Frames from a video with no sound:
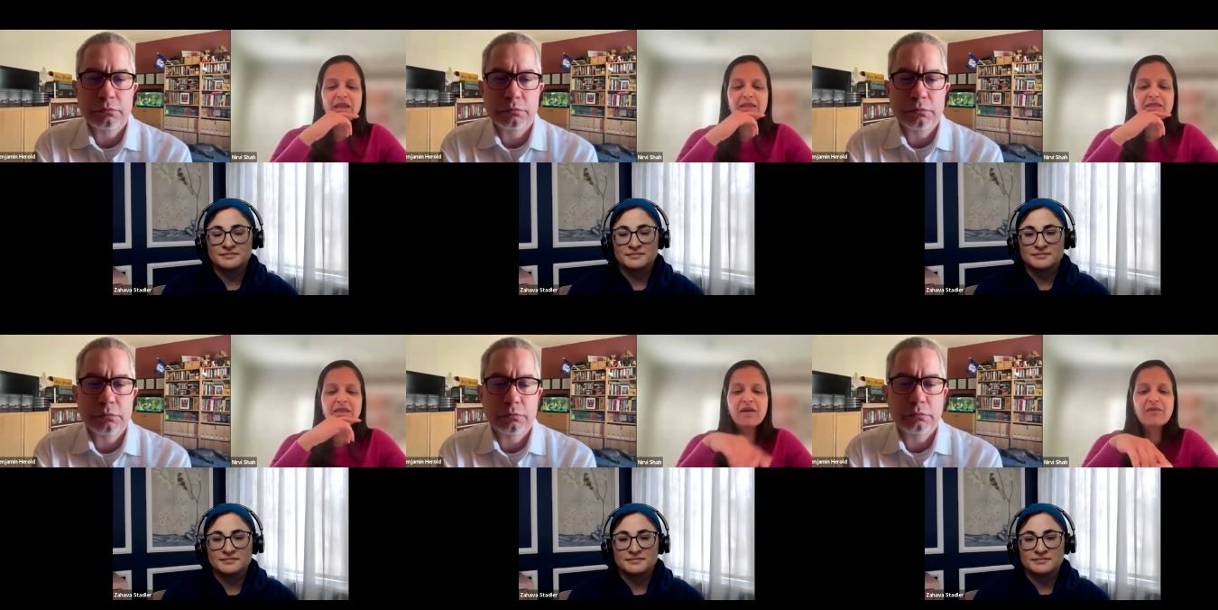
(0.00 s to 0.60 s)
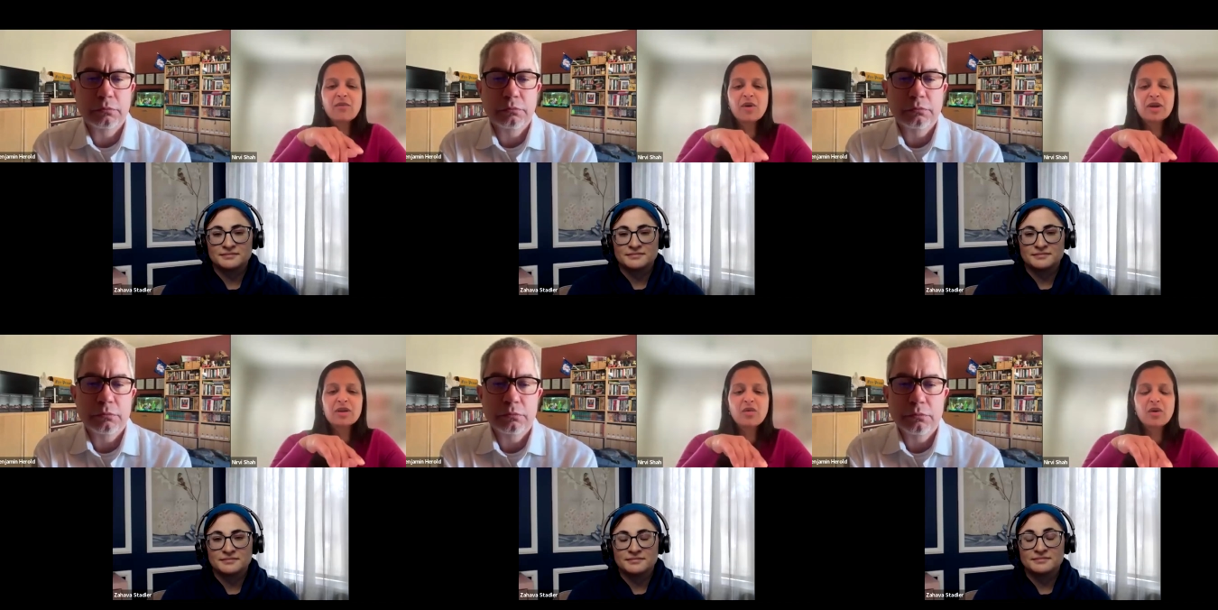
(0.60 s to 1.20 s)
Speaker 1: And Zahava,
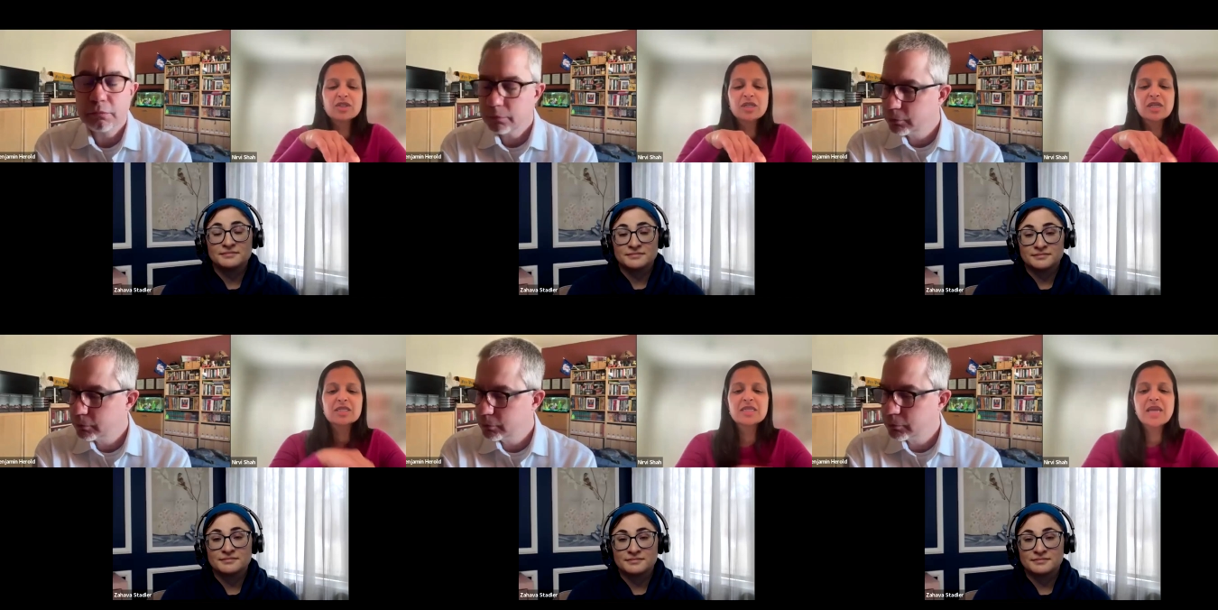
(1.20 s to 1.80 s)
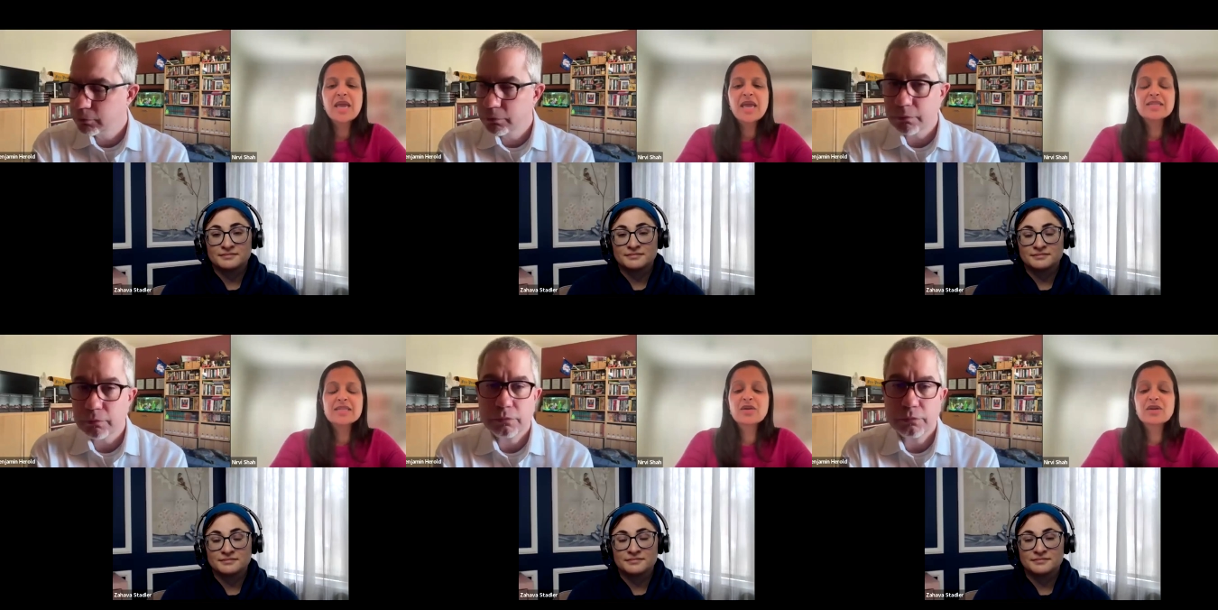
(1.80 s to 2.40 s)
one question is,
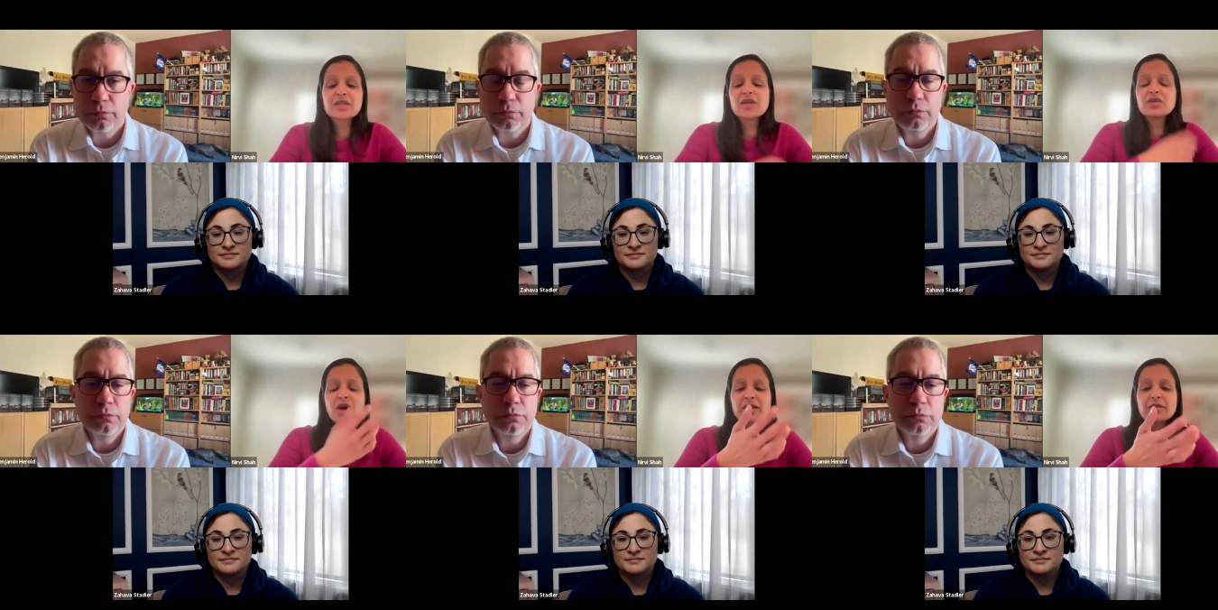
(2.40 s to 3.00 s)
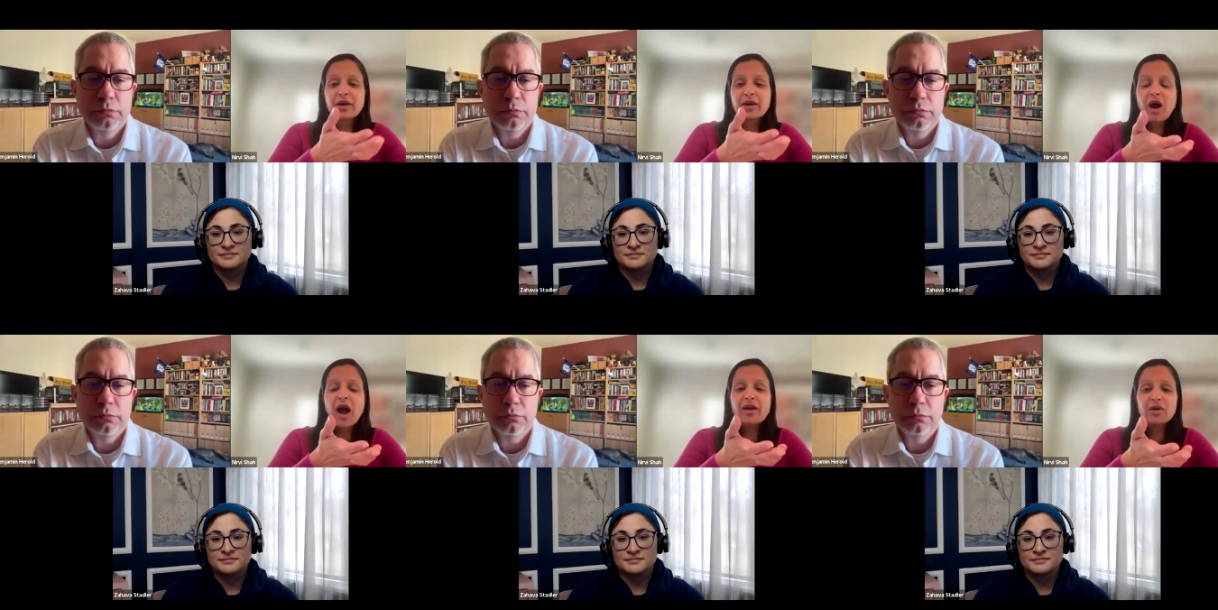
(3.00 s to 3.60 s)
is there a, you talked about
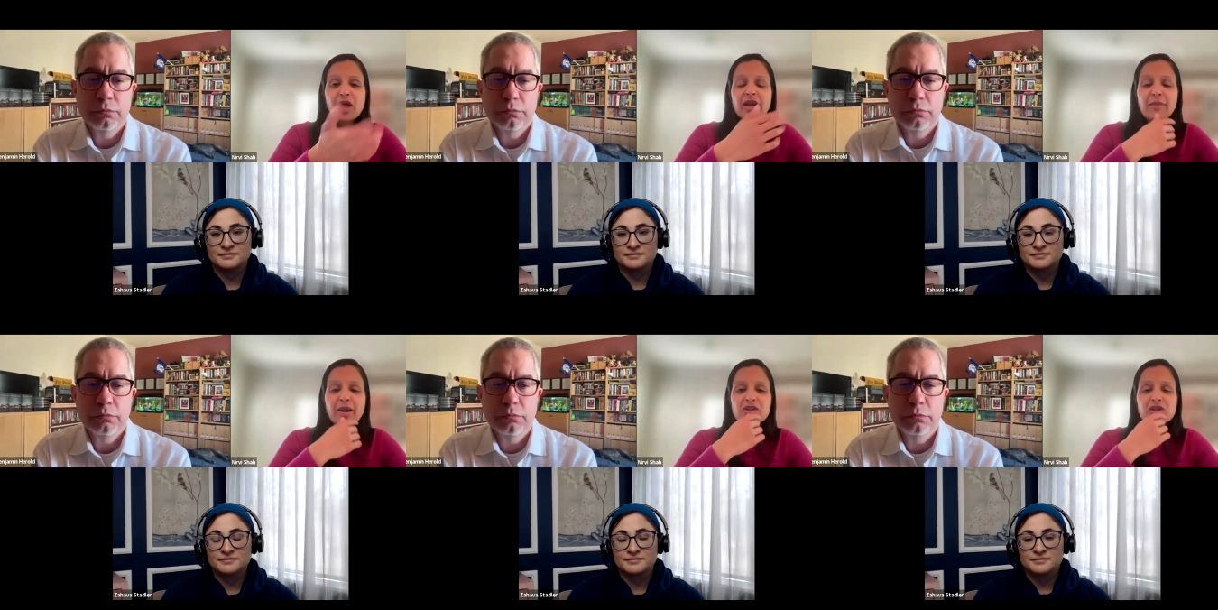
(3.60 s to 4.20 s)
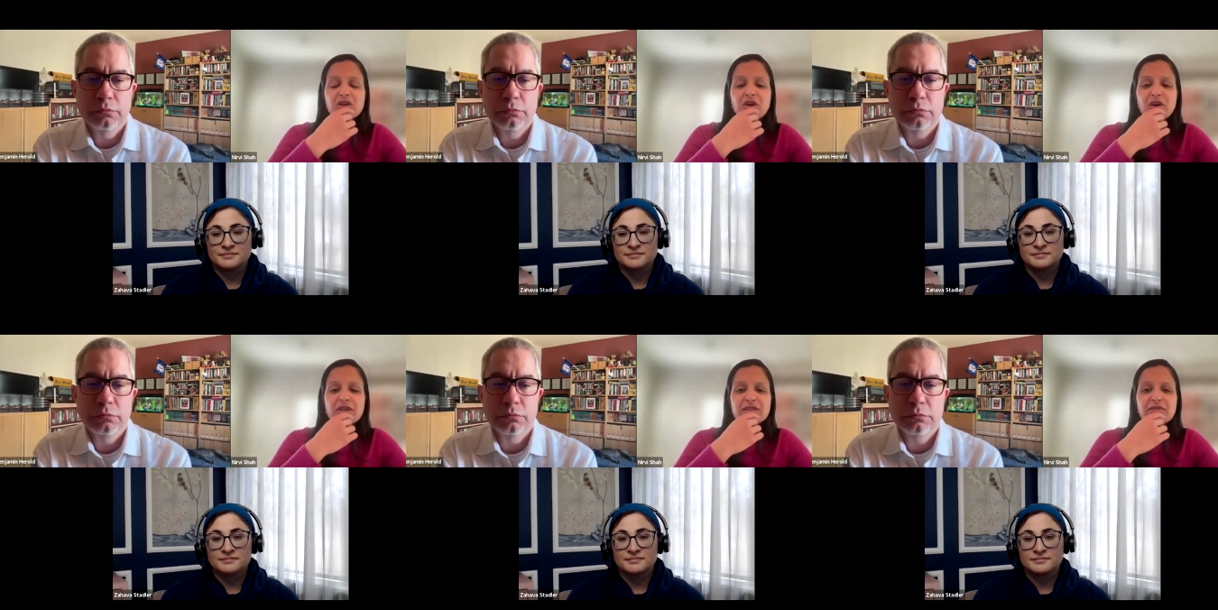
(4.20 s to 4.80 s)
Ohio a lot, and I'm actually
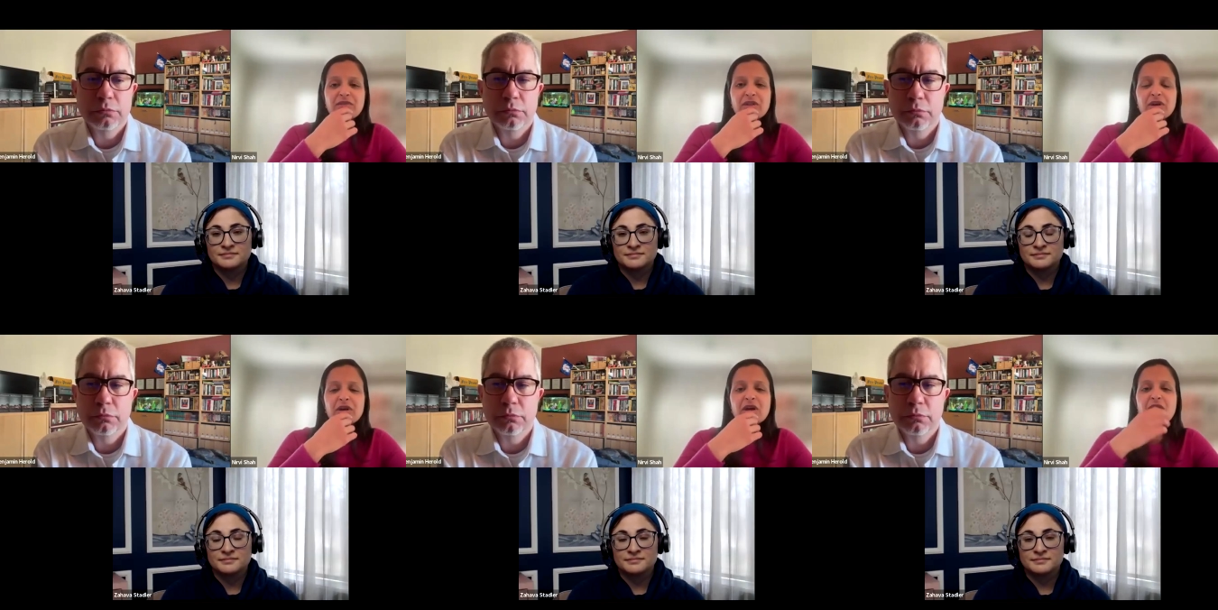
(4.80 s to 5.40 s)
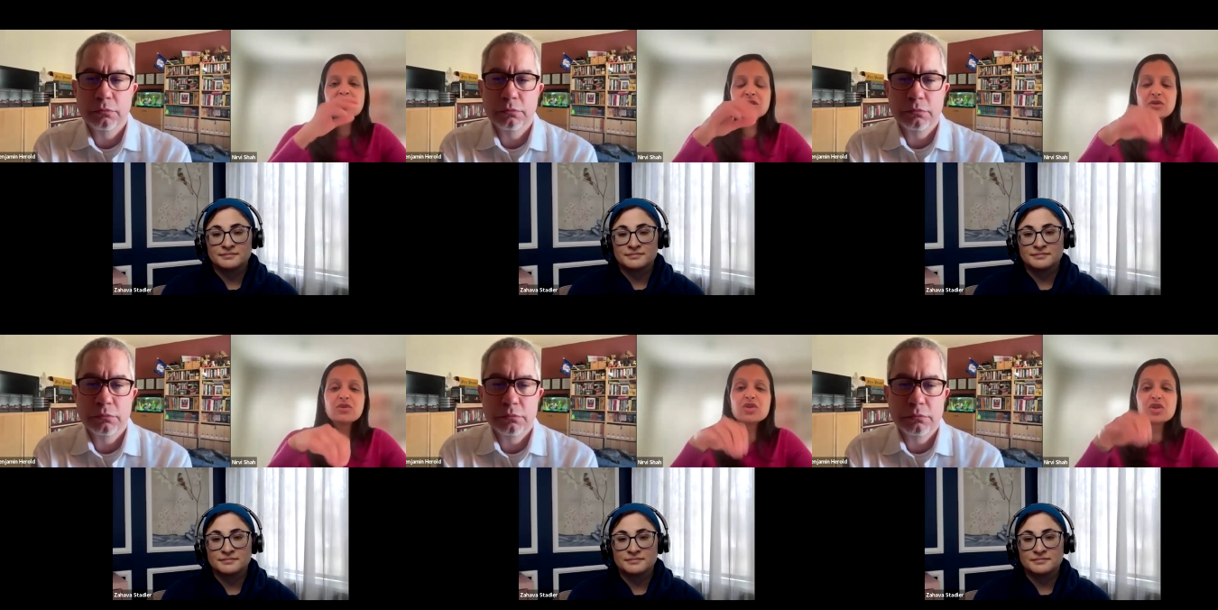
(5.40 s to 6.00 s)
curious if the
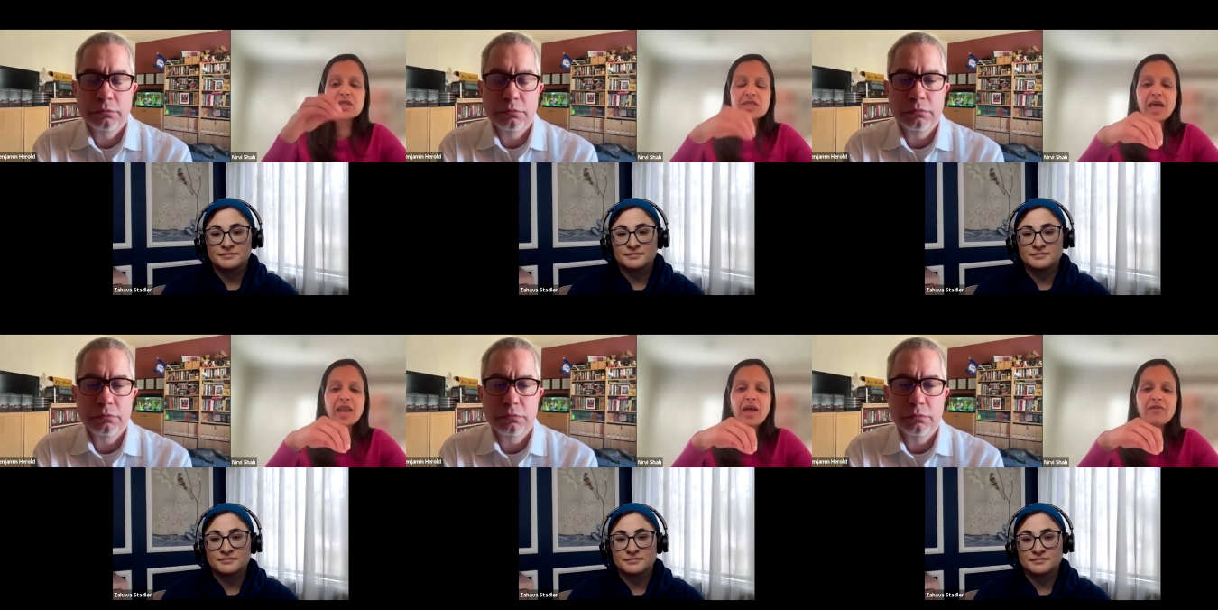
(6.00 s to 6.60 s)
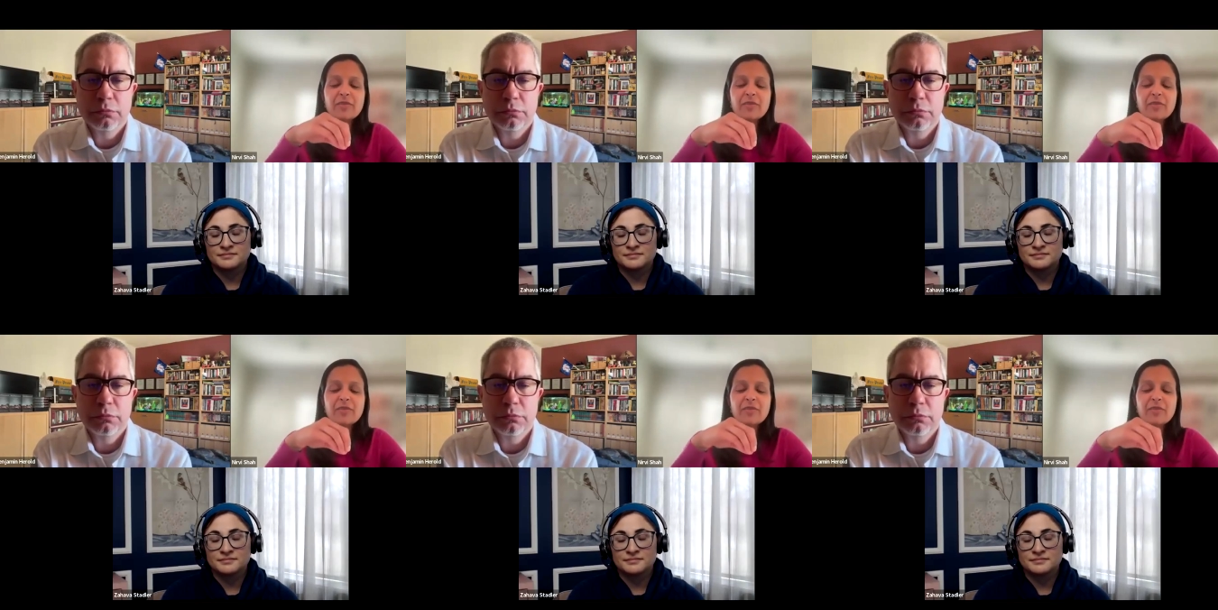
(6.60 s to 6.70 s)
solutions that have